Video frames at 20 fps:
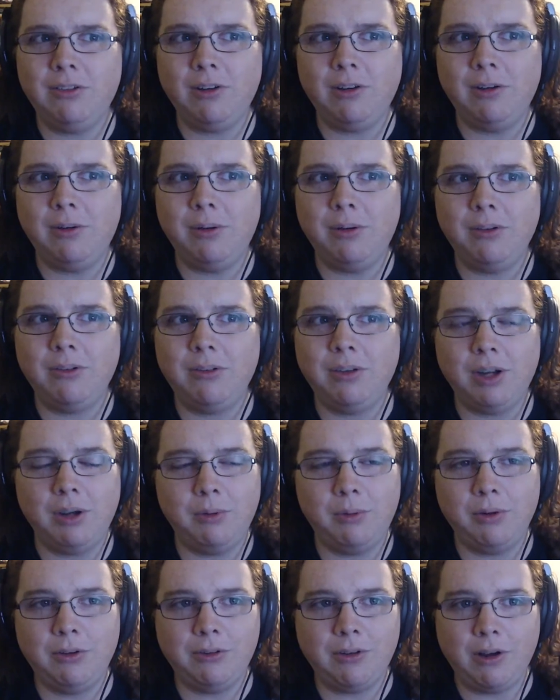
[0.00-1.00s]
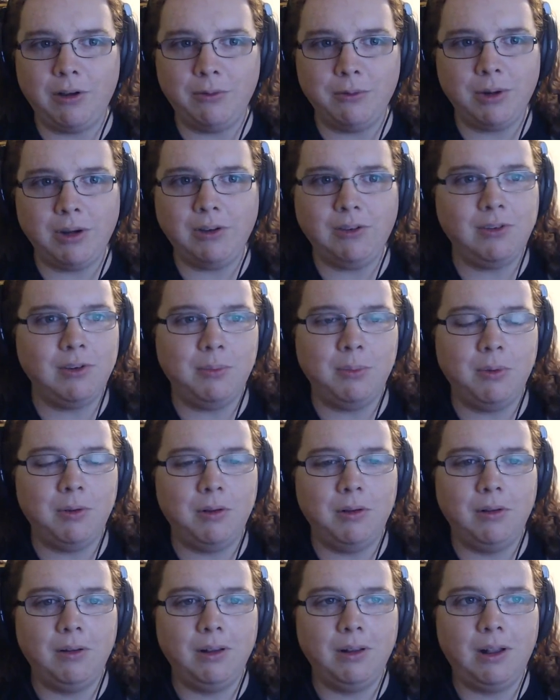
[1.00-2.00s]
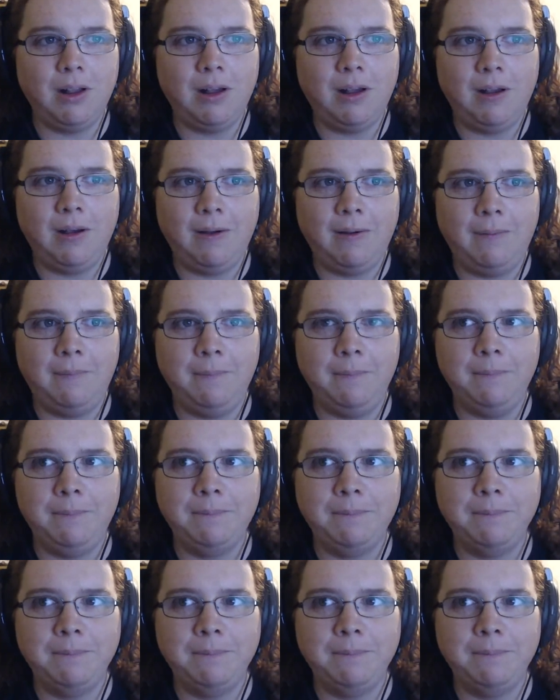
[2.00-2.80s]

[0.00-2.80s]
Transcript: it was unreasonable. And